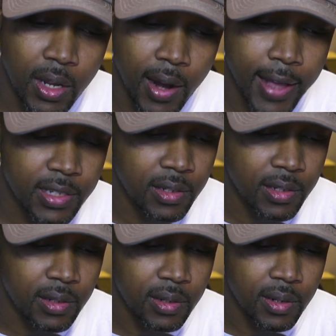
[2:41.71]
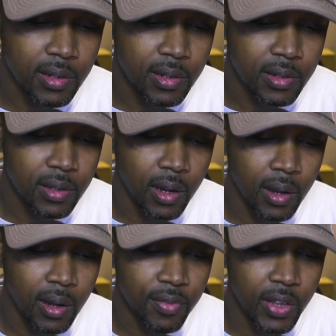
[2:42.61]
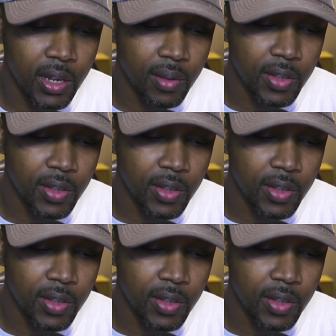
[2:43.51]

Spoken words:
they're asking if any